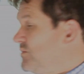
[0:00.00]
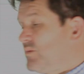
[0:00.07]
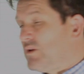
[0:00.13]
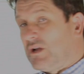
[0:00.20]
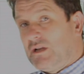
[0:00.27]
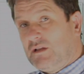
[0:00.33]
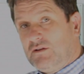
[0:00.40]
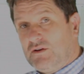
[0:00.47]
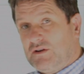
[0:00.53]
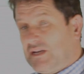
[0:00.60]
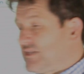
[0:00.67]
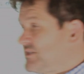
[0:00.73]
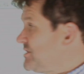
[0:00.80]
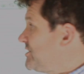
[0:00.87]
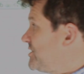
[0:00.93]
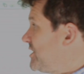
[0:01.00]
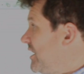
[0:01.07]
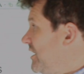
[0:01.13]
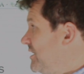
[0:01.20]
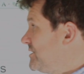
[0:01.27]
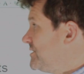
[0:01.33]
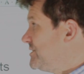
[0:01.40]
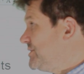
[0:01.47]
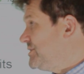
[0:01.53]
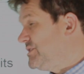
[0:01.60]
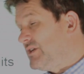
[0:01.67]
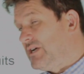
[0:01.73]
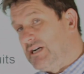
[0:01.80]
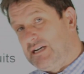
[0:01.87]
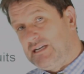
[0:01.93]
we're going to look at
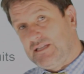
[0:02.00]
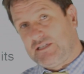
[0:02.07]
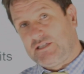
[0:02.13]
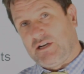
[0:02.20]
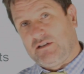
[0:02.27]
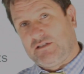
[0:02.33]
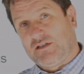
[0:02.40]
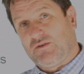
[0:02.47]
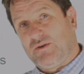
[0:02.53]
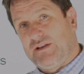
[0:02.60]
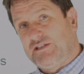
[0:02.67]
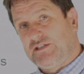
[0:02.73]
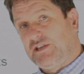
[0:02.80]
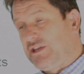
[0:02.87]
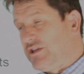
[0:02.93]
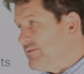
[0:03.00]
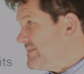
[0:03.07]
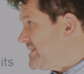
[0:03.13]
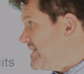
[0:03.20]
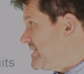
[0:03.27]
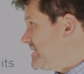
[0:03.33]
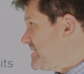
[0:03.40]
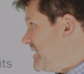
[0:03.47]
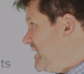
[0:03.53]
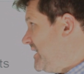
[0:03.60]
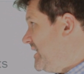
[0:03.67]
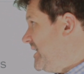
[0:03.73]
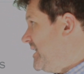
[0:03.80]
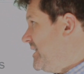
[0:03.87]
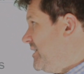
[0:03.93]
charge uh, and the charge equation Q is IT.